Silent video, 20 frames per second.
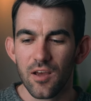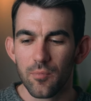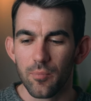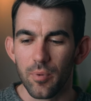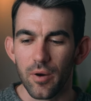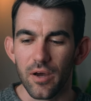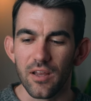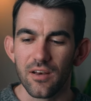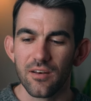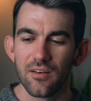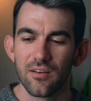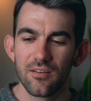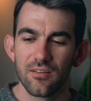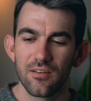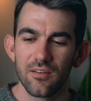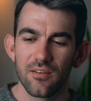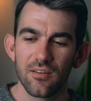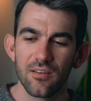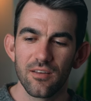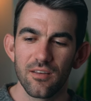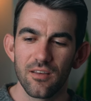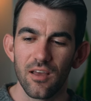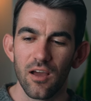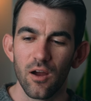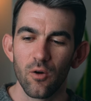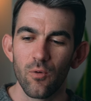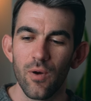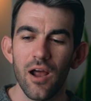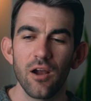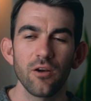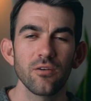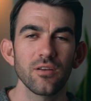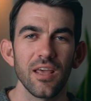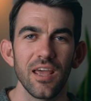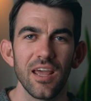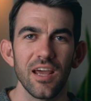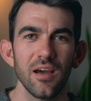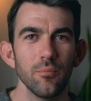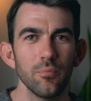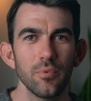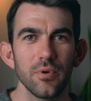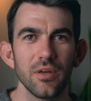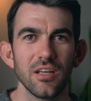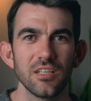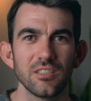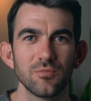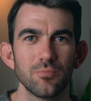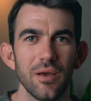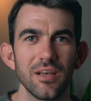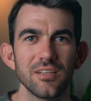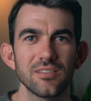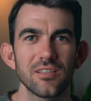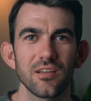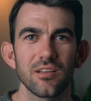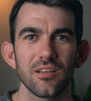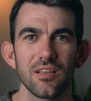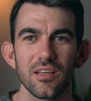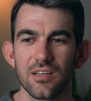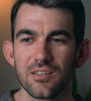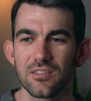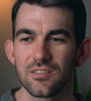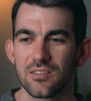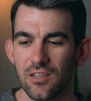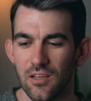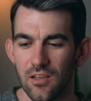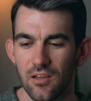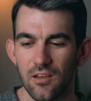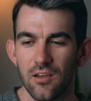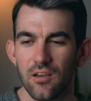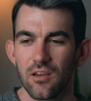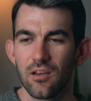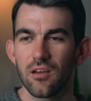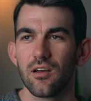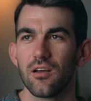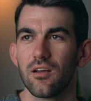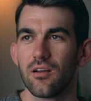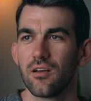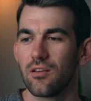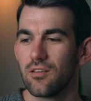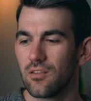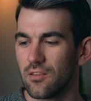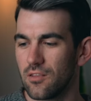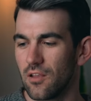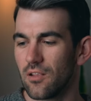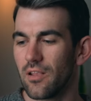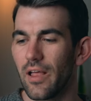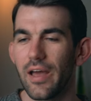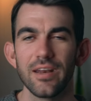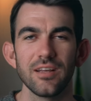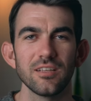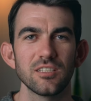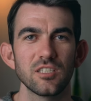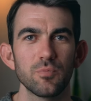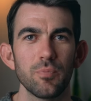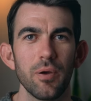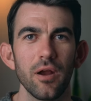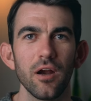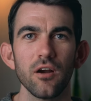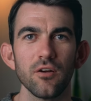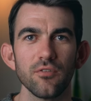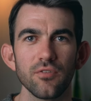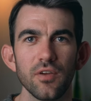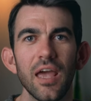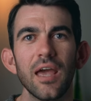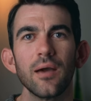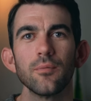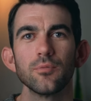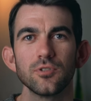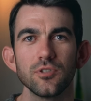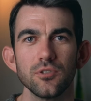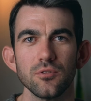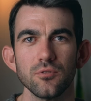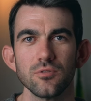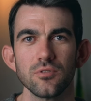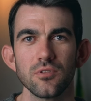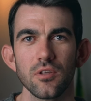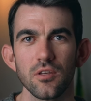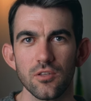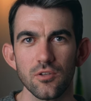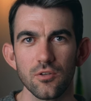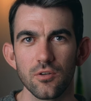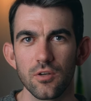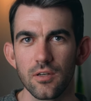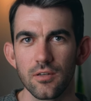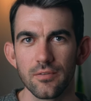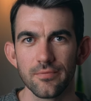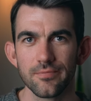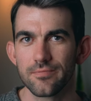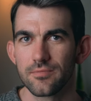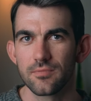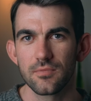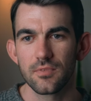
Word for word: But around camp, it basically is the lightest pair of camp shoes that you can